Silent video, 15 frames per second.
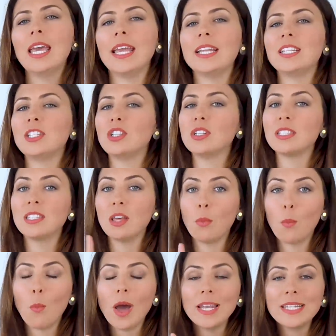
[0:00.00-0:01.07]
It's just
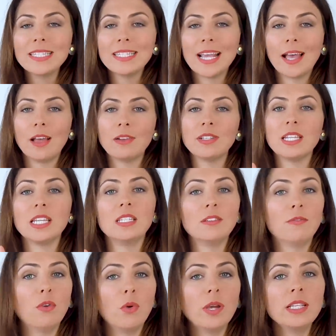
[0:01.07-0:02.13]
that one sound
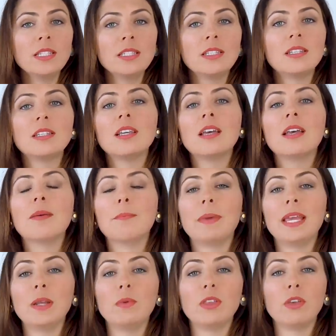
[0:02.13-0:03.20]
is voiced,
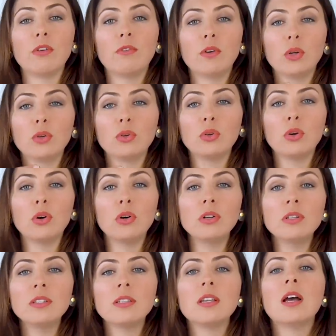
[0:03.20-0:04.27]
made with your vocal
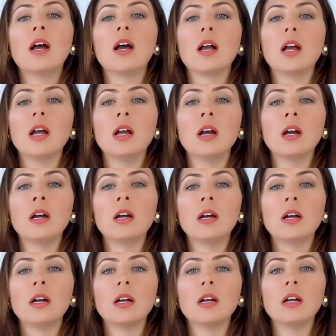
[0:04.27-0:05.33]
cords, g,
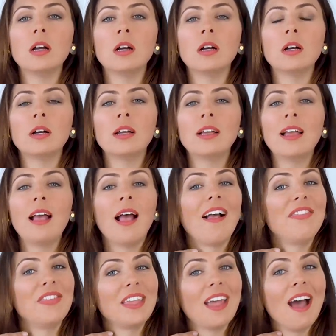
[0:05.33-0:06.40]
g.
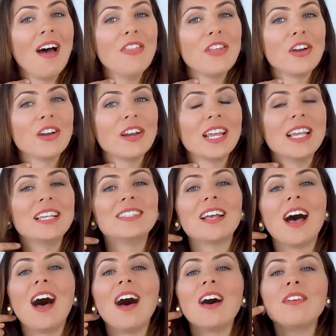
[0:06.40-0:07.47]
And the other is
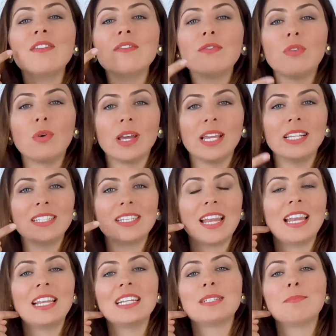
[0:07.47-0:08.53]
unvoiced
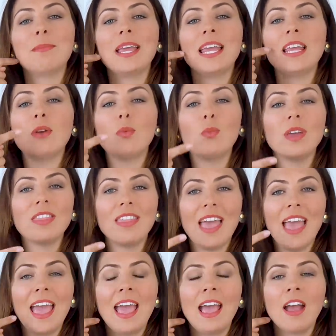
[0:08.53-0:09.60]
and it's made with
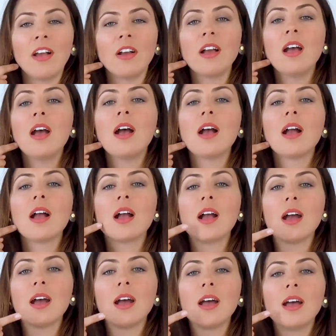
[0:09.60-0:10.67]
air.
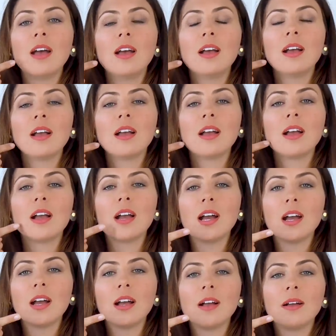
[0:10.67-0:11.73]
K, k.